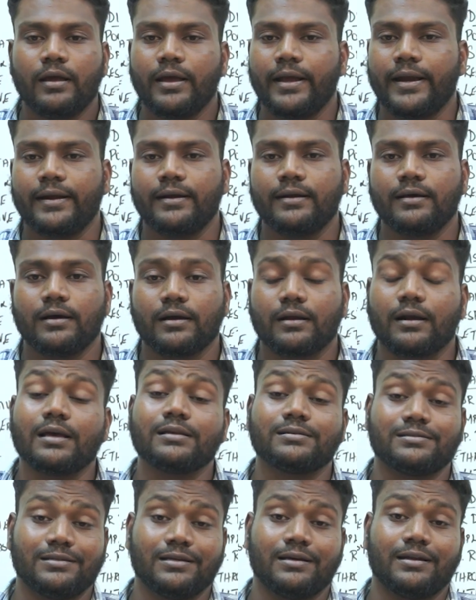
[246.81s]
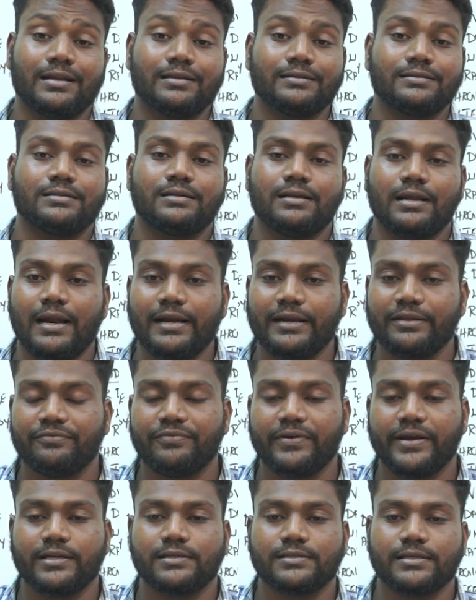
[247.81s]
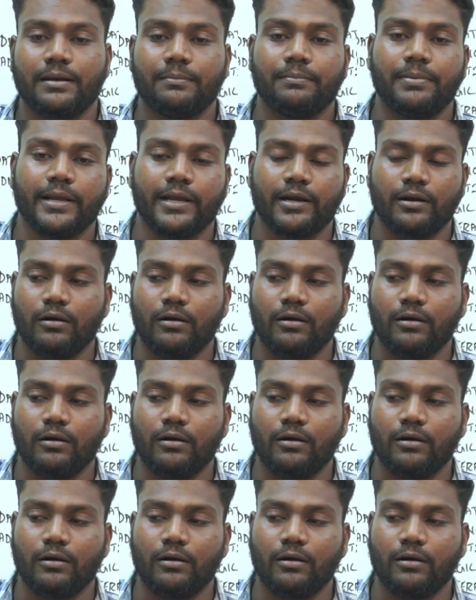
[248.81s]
and cluster and stratified sampling,